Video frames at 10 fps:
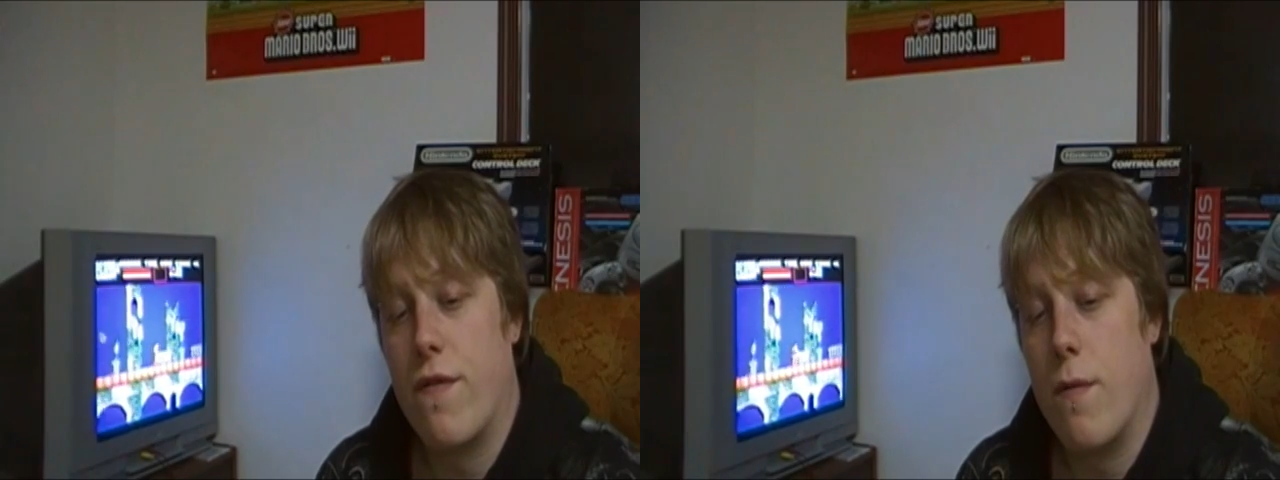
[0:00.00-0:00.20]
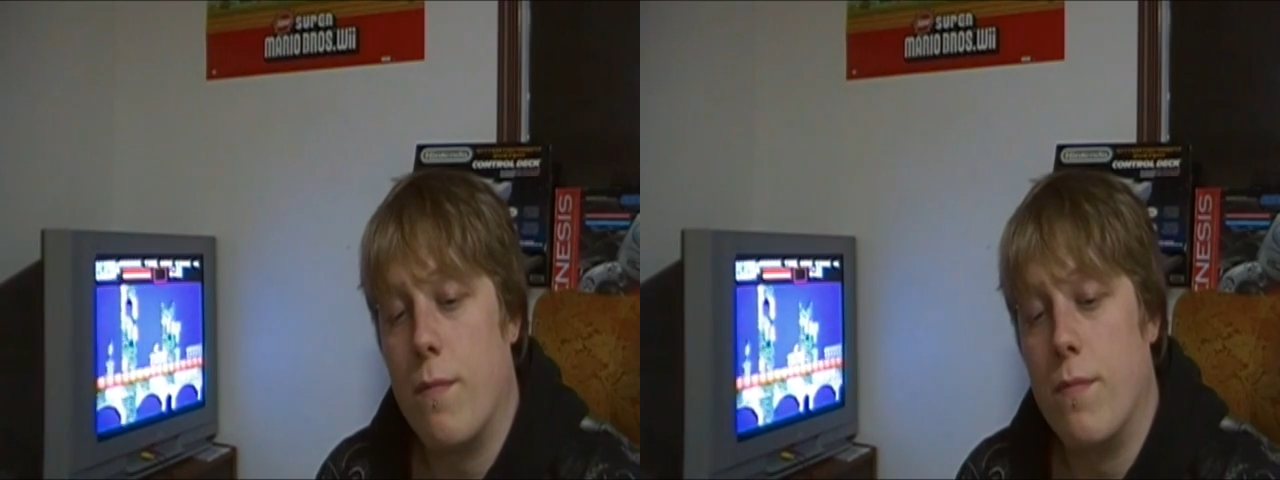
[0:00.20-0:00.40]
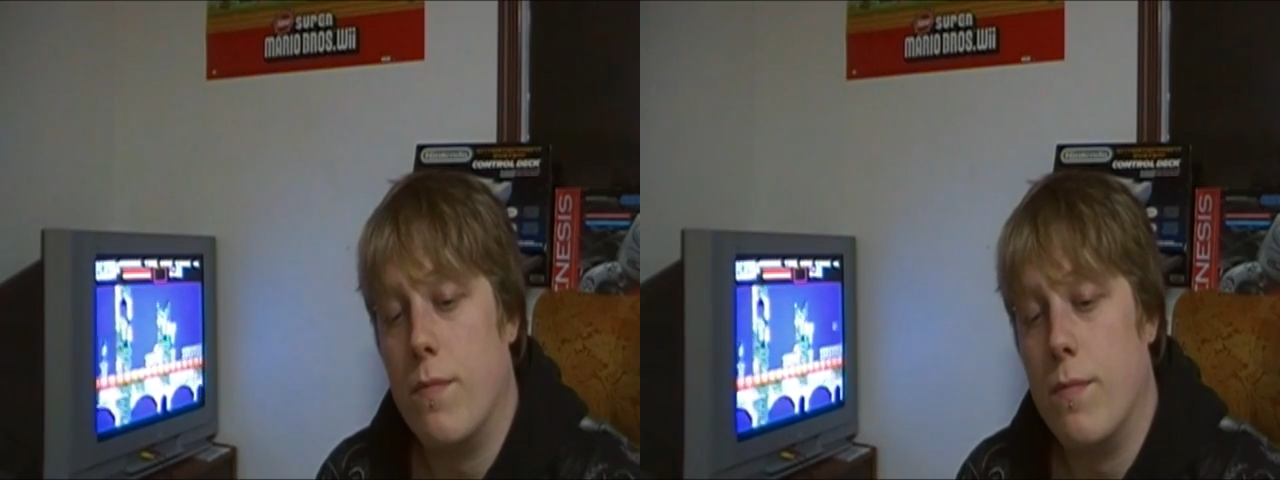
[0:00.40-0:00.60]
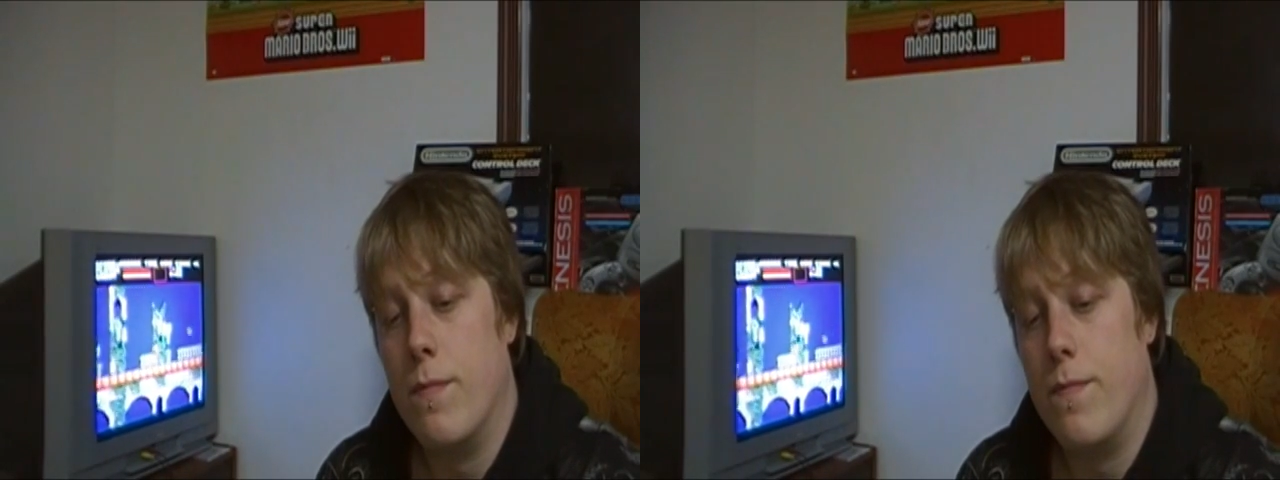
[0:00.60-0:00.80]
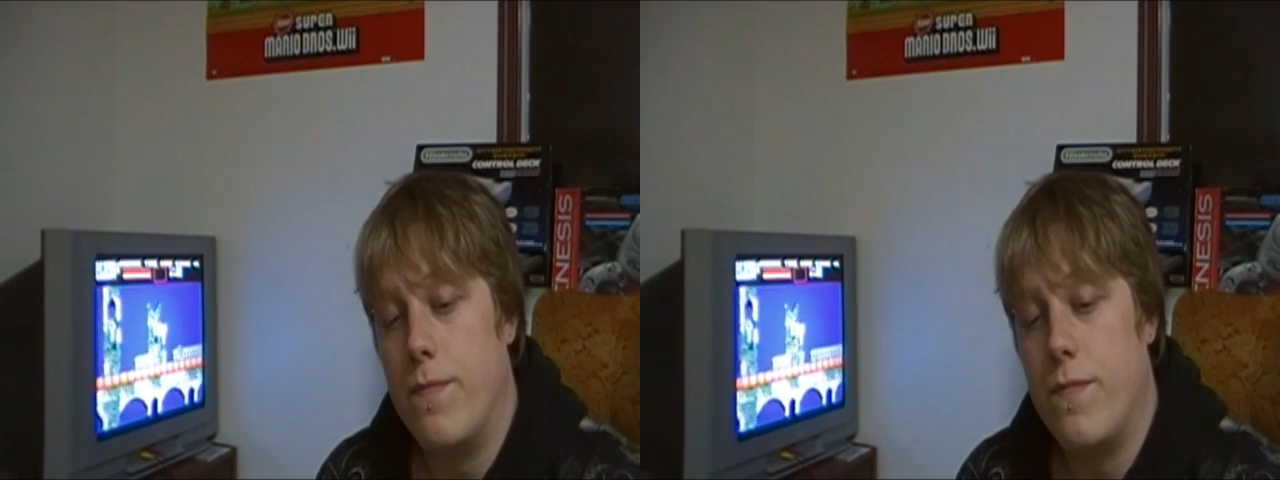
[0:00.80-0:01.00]

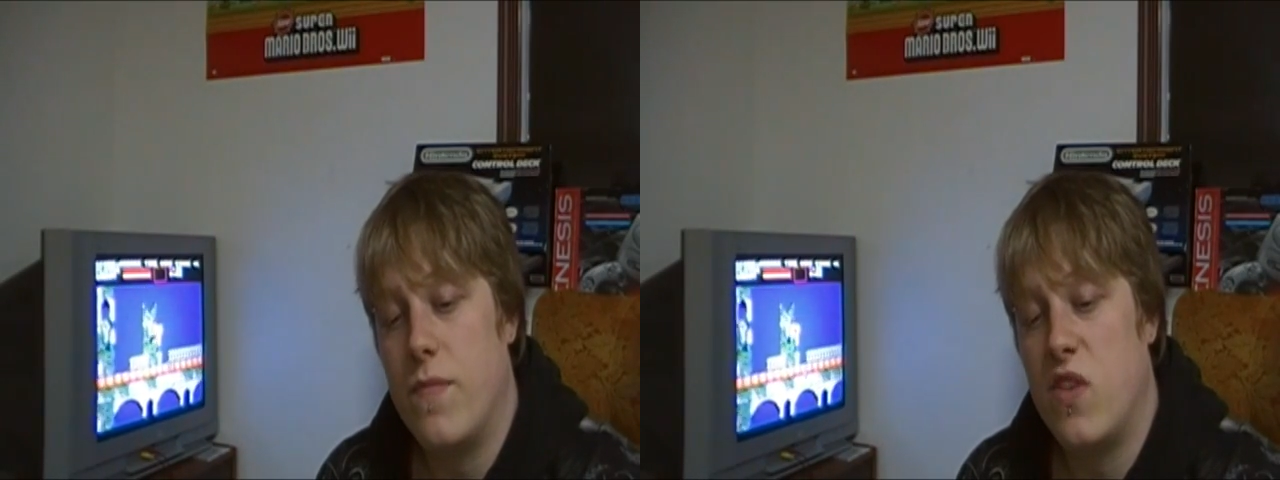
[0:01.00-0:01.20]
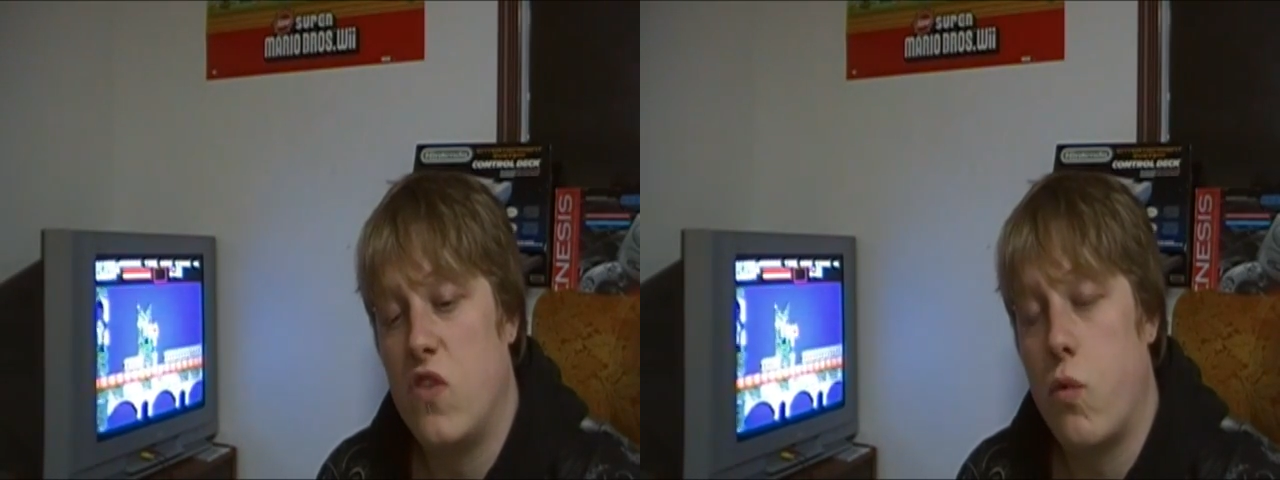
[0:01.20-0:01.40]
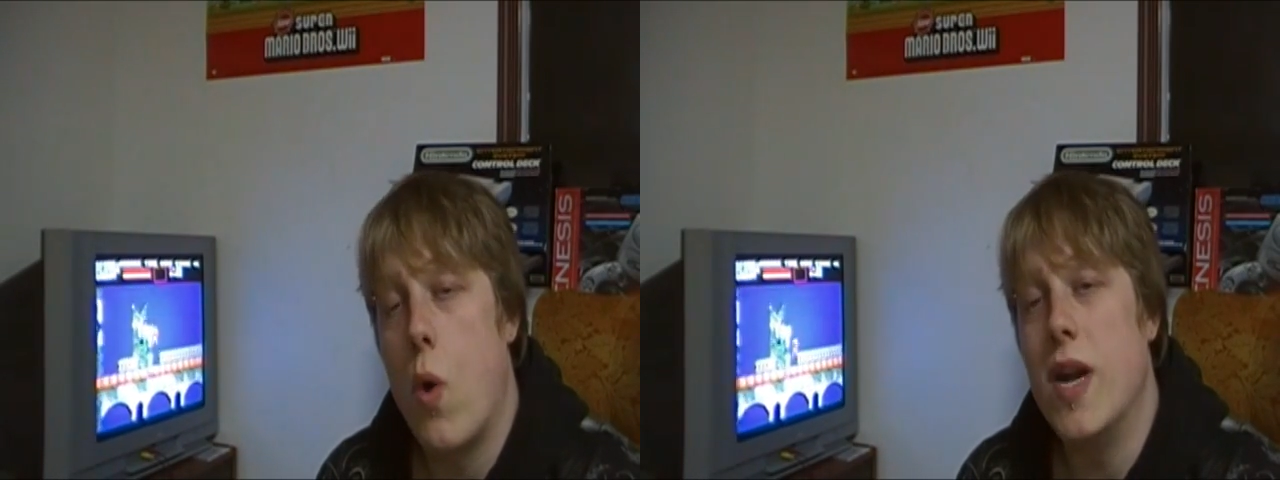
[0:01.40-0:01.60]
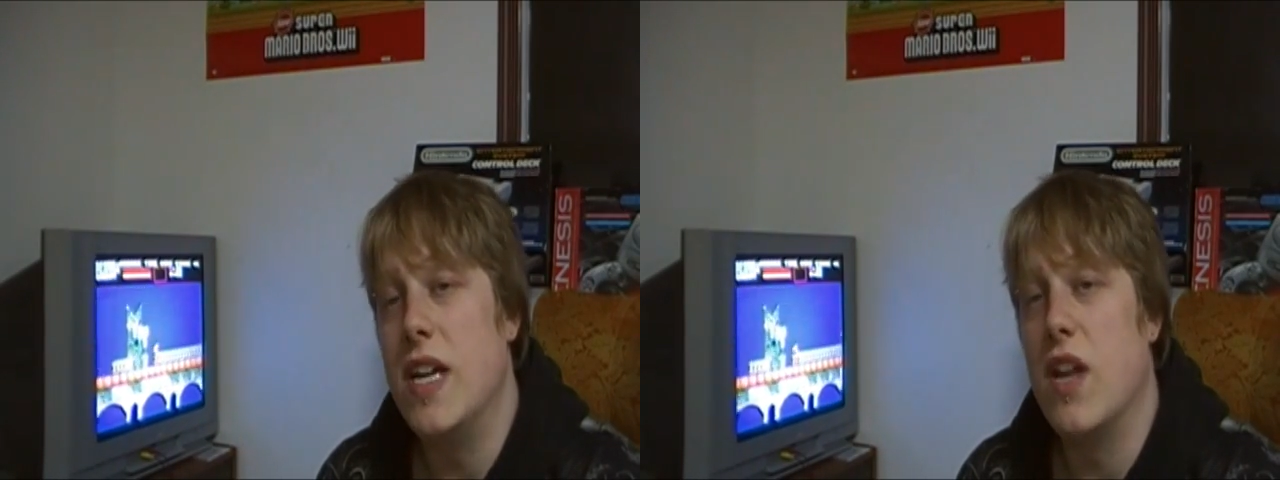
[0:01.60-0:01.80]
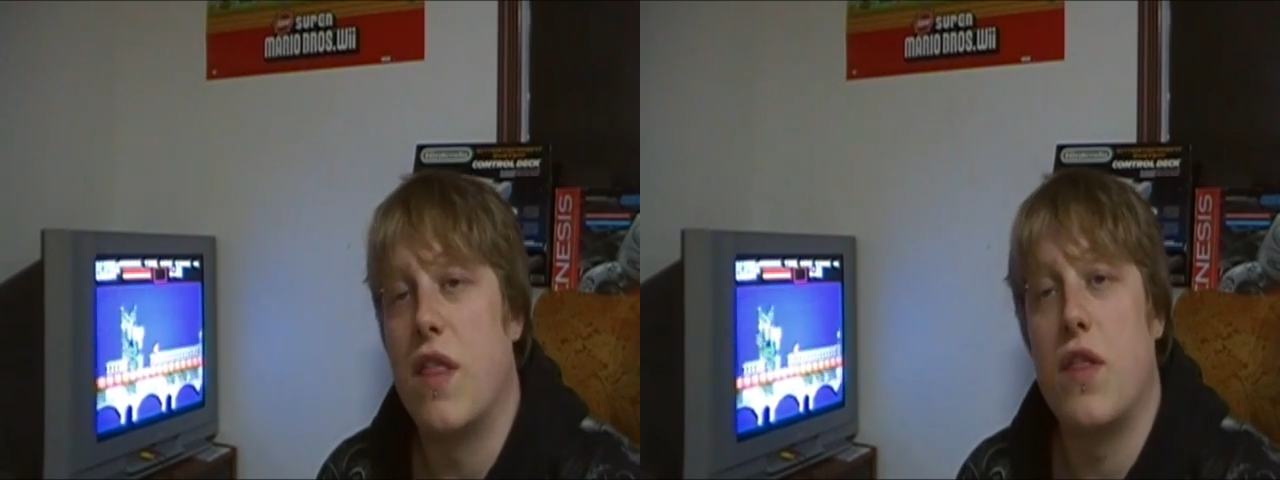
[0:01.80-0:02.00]
from
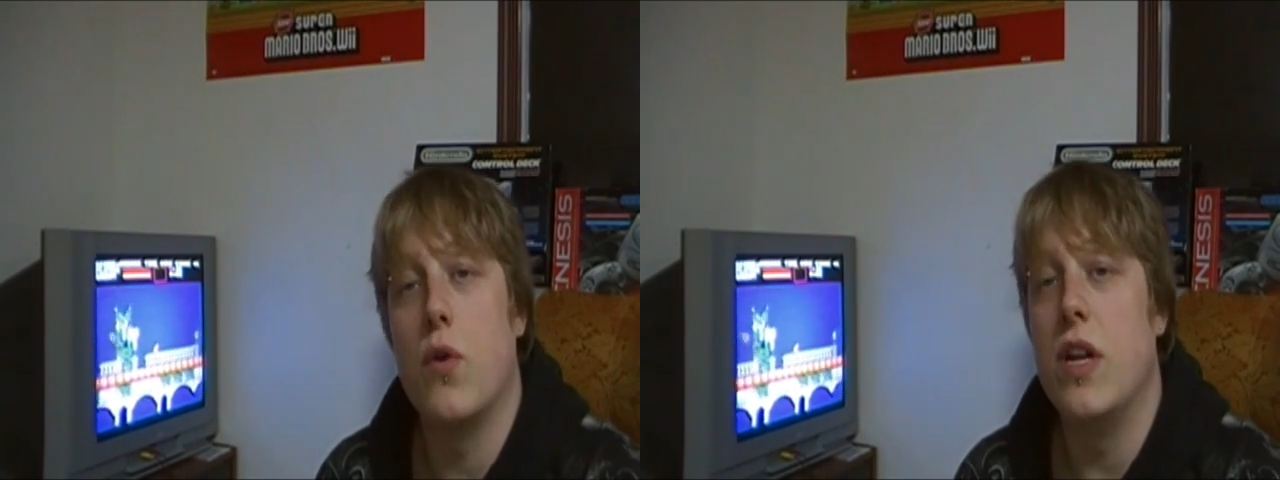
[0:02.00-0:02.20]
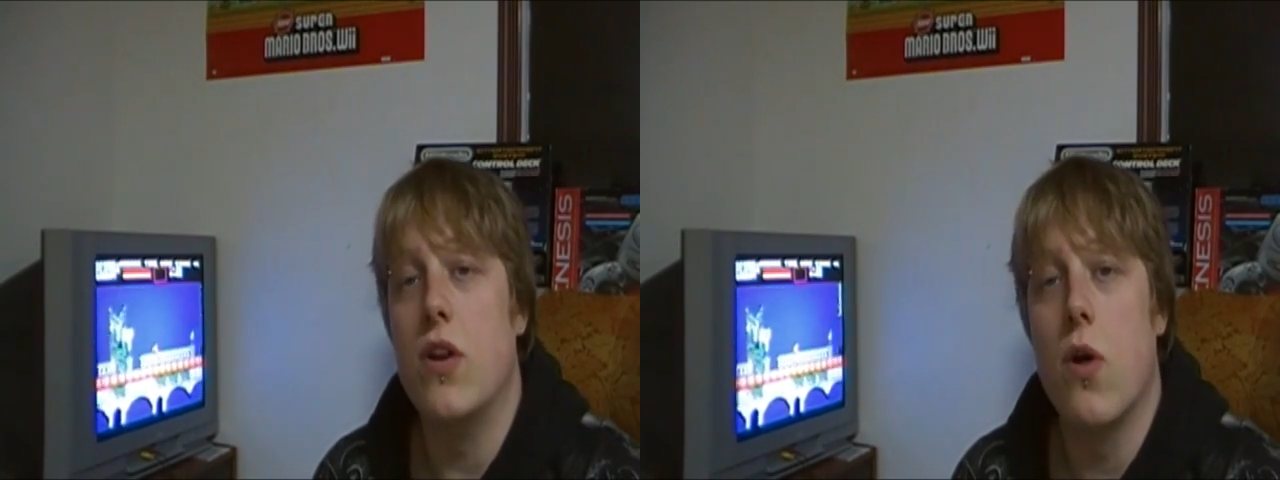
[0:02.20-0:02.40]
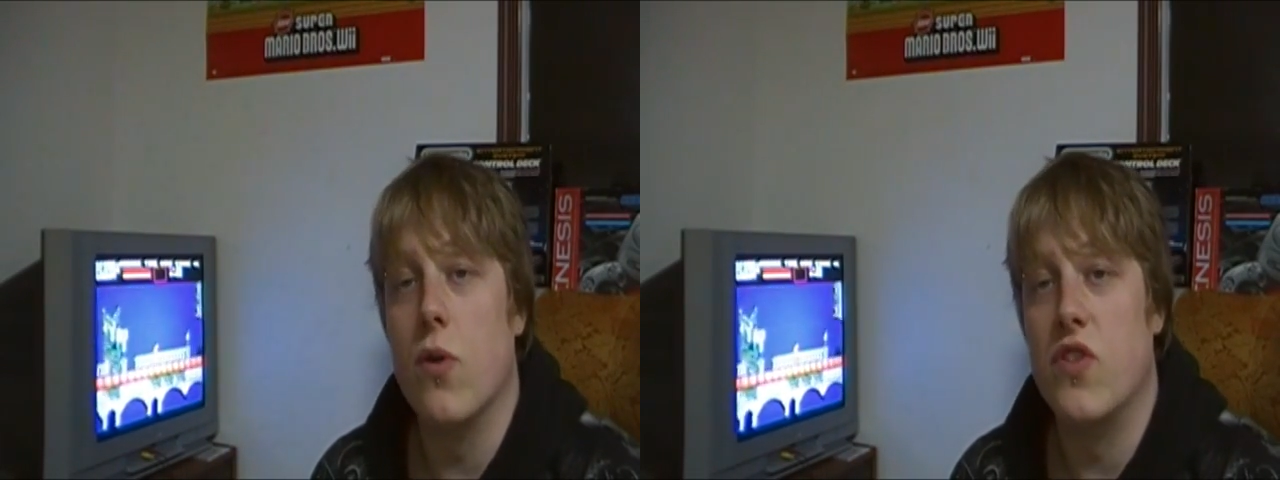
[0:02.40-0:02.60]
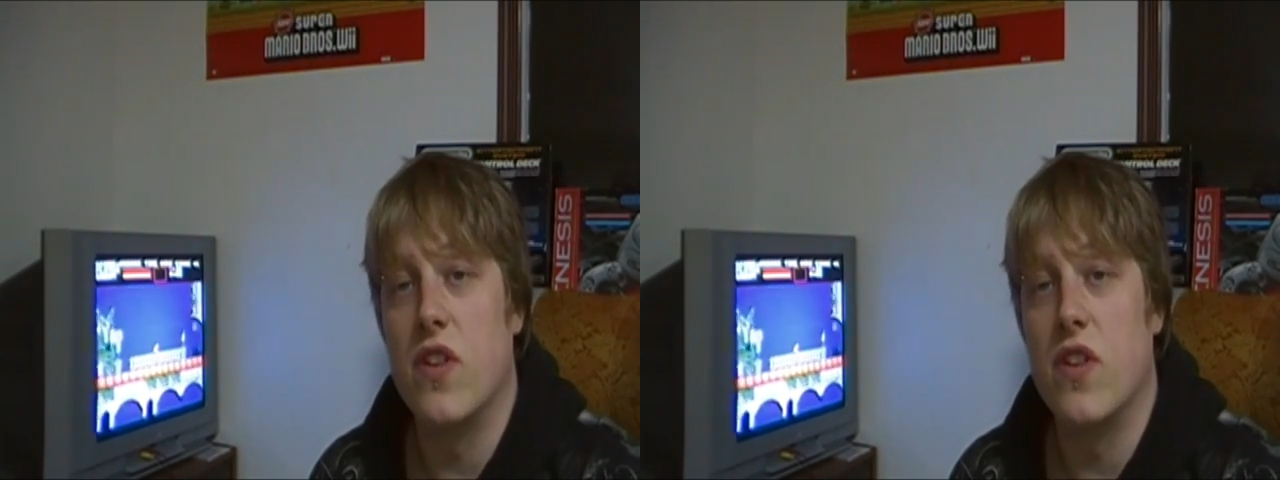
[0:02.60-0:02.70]
$20 to $30